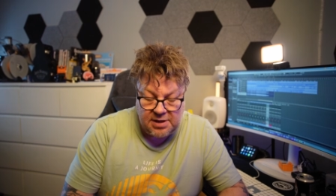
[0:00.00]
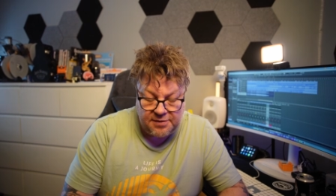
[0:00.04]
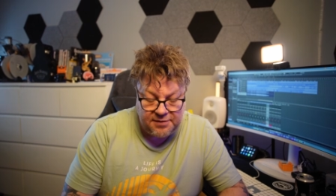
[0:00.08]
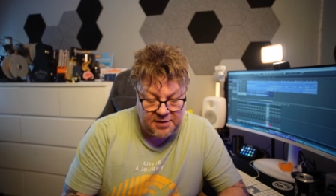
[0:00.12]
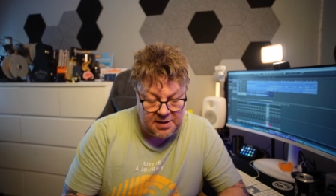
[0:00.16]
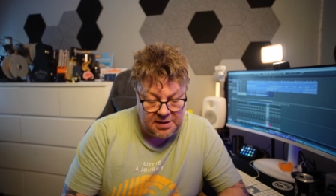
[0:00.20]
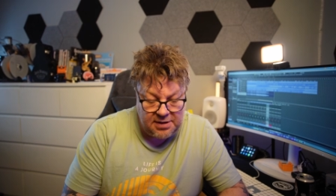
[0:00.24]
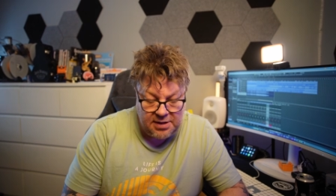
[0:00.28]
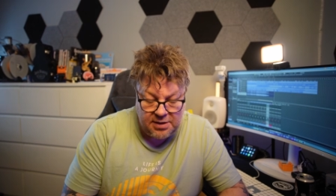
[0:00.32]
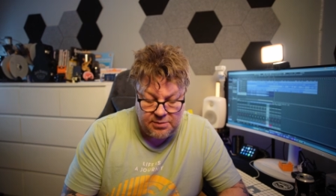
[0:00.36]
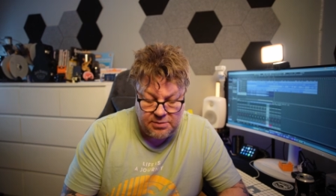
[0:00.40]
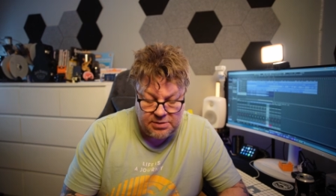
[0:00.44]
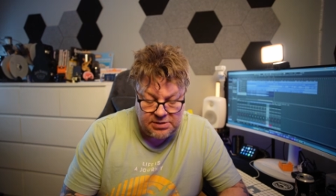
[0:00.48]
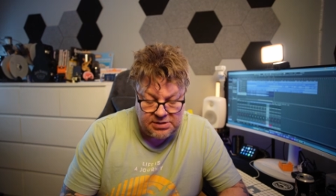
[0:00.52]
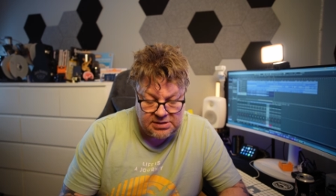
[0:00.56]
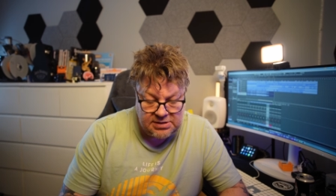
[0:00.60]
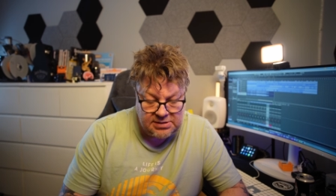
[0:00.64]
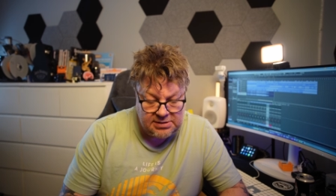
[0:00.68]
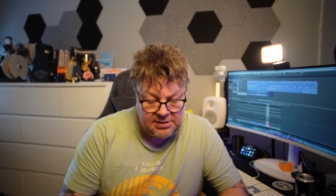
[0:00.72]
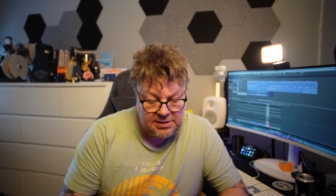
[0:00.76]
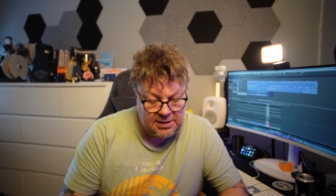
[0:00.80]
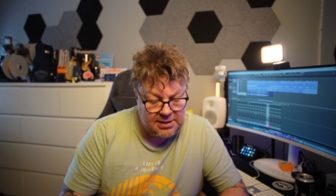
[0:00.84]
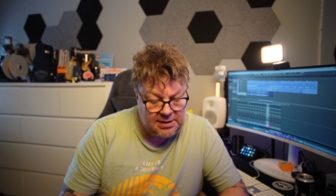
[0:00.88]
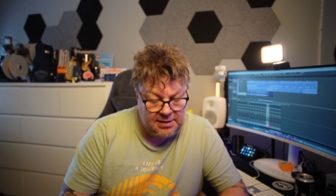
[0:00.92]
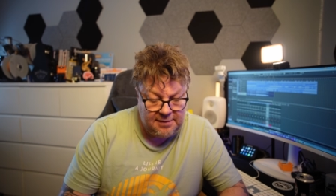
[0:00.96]
I think there was
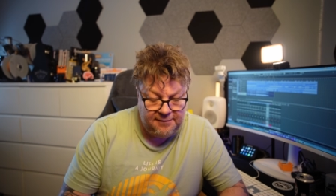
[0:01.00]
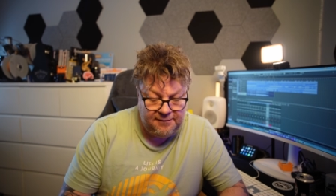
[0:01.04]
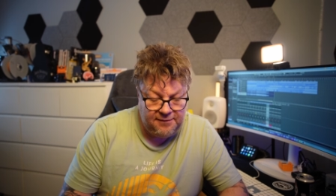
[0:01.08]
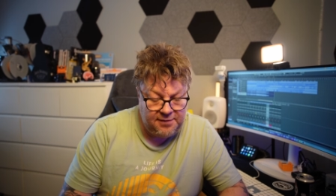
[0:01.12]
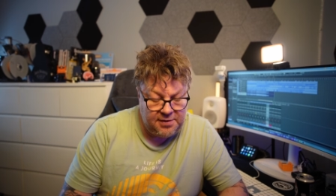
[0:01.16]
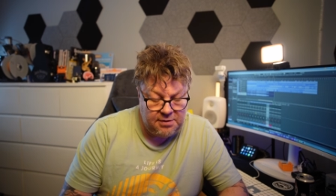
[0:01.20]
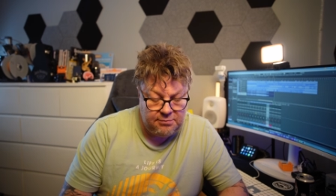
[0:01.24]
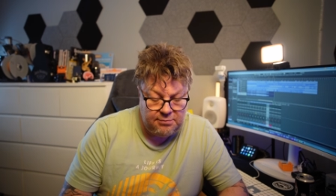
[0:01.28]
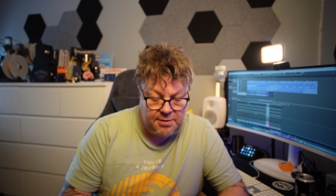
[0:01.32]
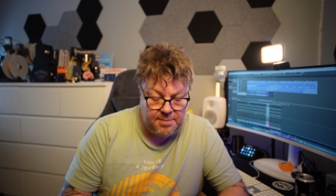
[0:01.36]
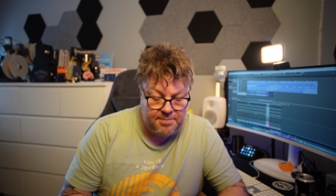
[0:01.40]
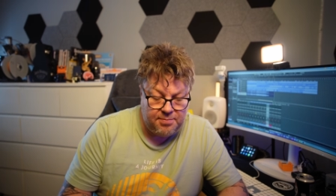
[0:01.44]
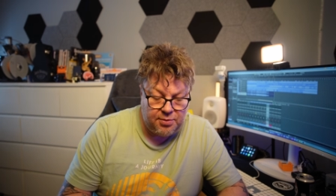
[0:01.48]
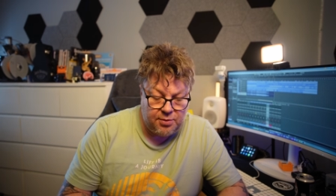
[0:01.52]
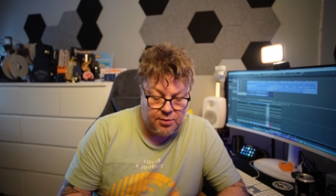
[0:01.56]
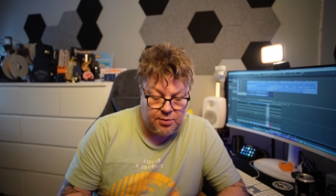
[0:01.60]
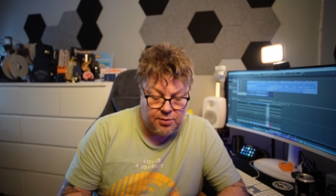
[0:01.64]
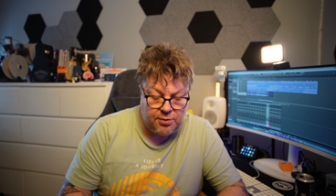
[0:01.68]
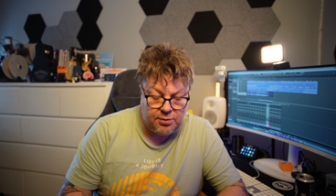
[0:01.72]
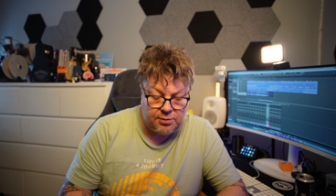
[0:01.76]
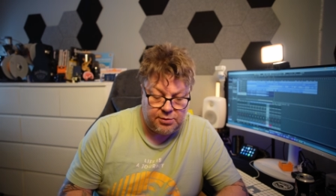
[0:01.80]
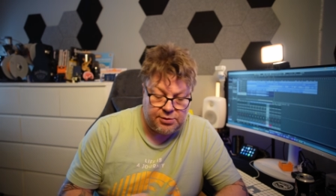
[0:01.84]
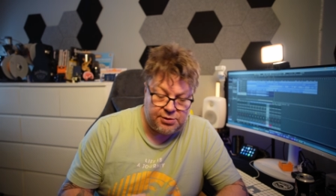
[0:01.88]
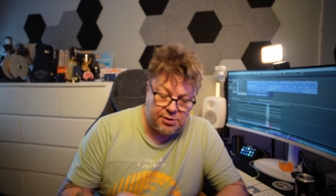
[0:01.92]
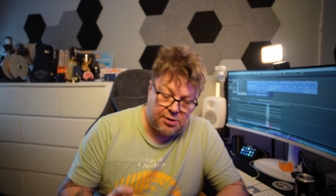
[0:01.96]
still a few
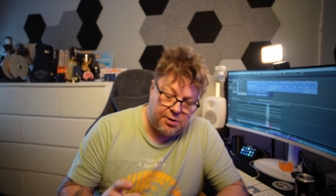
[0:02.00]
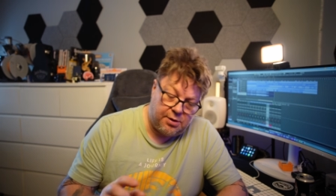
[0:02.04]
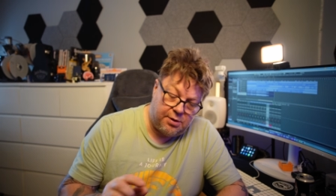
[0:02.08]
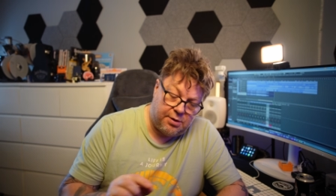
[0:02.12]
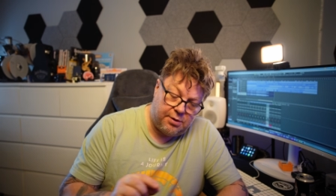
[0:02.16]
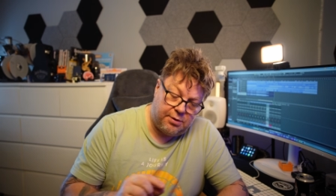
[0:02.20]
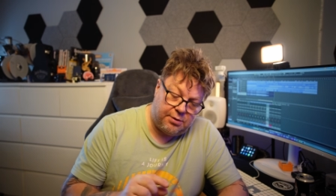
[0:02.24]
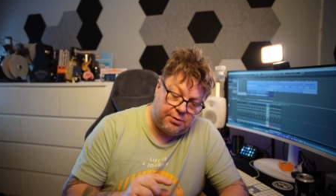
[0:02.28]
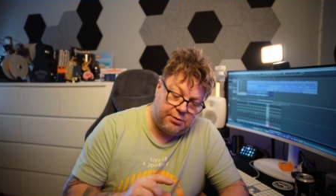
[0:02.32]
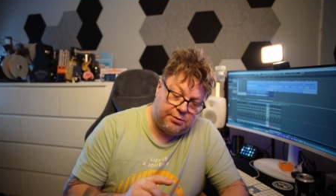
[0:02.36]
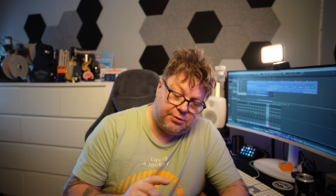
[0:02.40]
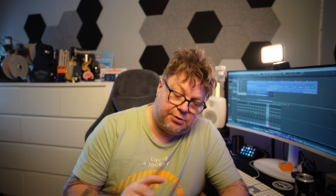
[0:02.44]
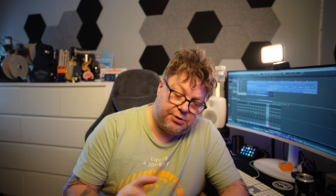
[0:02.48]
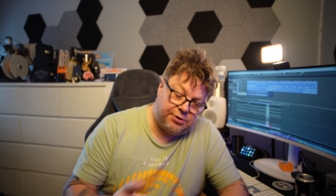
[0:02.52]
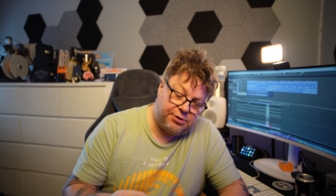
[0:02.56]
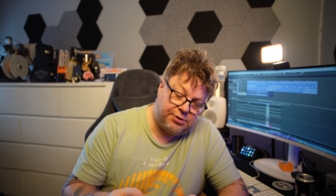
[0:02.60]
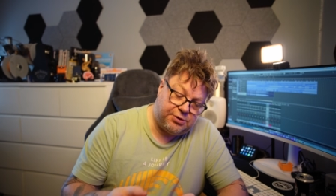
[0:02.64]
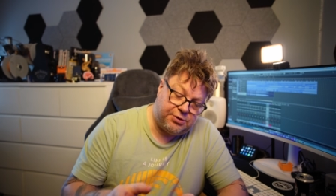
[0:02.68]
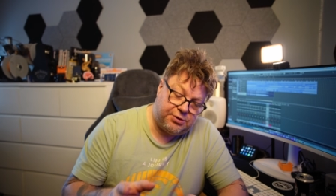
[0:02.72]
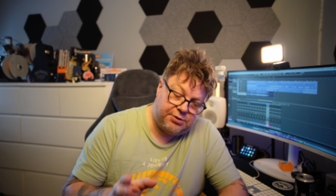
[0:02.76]
reports on,